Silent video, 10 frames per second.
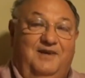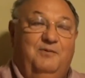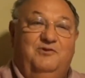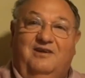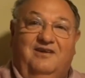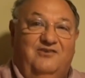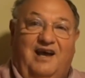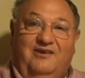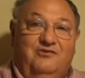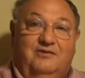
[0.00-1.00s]
It was a
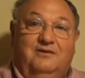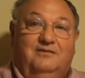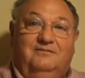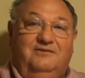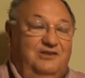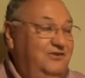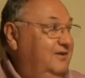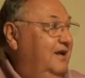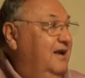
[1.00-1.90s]
disaster. Just